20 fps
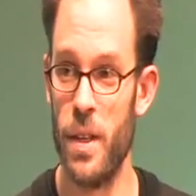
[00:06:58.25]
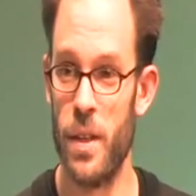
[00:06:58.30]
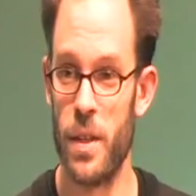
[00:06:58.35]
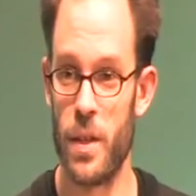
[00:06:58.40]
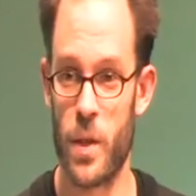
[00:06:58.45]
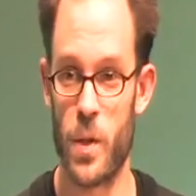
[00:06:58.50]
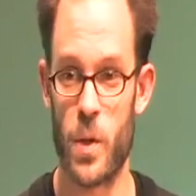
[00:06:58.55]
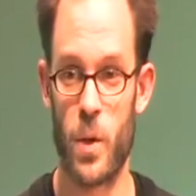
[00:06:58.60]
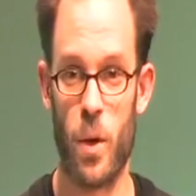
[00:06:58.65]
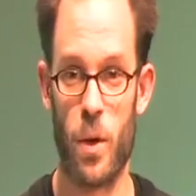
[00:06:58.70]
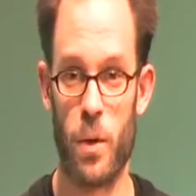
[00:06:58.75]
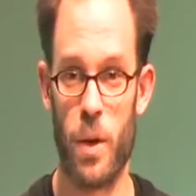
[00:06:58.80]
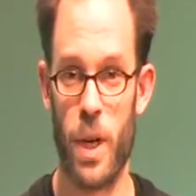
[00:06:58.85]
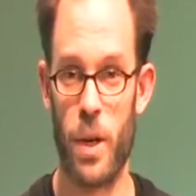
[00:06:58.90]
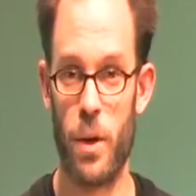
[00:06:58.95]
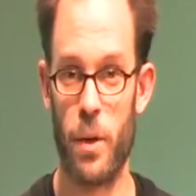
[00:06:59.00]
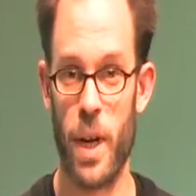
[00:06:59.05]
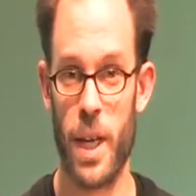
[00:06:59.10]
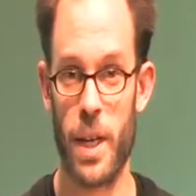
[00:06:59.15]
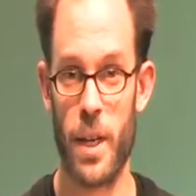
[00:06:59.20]
the story
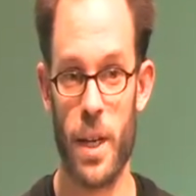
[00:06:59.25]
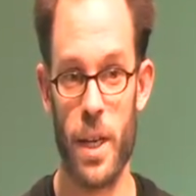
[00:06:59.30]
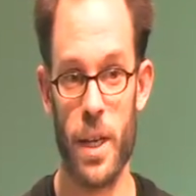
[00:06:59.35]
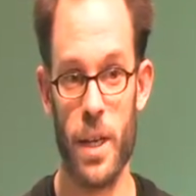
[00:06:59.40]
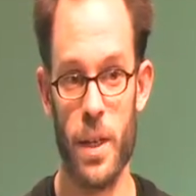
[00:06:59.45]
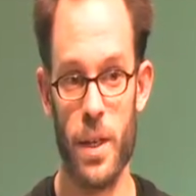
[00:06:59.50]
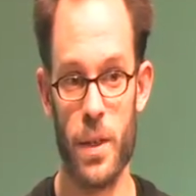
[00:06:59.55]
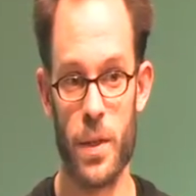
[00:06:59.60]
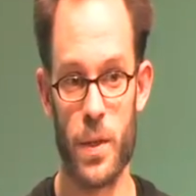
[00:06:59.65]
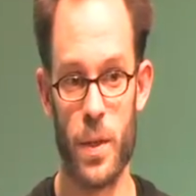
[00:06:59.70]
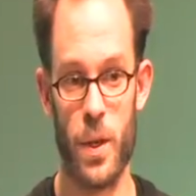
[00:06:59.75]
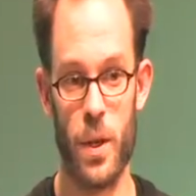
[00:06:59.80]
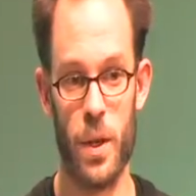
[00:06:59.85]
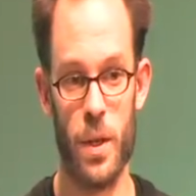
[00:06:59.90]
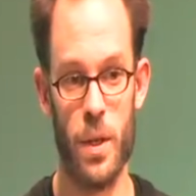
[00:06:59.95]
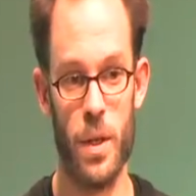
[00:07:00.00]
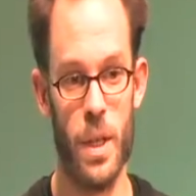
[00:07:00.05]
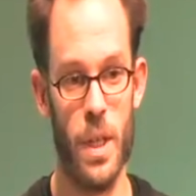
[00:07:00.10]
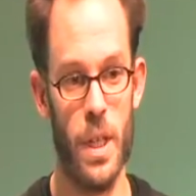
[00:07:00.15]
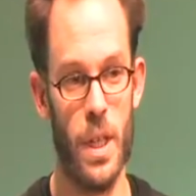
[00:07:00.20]
correctly.
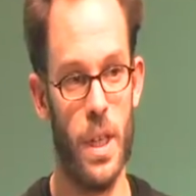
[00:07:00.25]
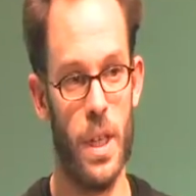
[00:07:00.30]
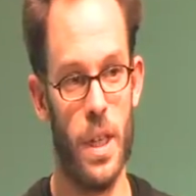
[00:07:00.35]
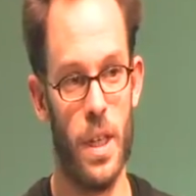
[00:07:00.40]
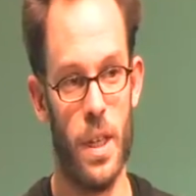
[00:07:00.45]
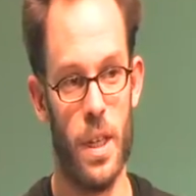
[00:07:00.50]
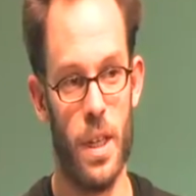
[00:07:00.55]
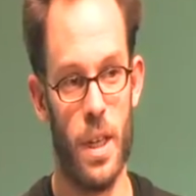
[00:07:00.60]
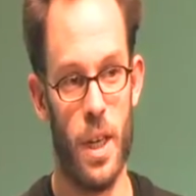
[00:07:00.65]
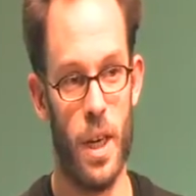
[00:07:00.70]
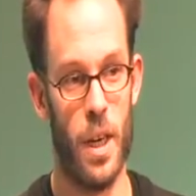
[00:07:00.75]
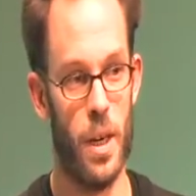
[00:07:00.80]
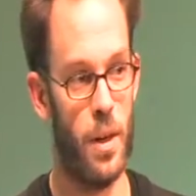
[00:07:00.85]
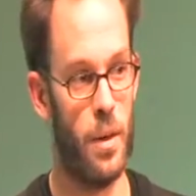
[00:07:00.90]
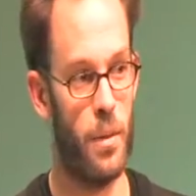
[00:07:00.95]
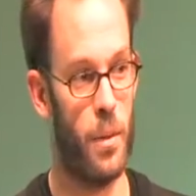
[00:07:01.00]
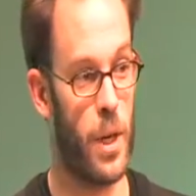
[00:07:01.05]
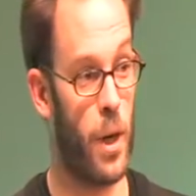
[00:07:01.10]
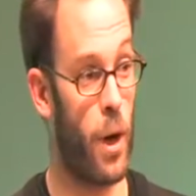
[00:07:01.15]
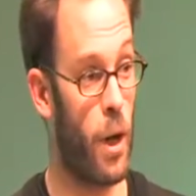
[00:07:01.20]
So
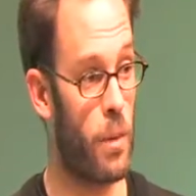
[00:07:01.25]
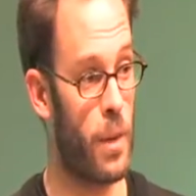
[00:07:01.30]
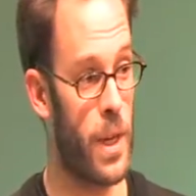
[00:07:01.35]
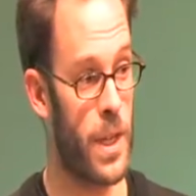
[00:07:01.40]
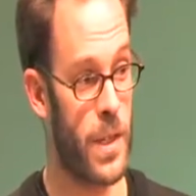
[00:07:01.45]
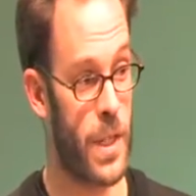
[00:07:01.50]
we always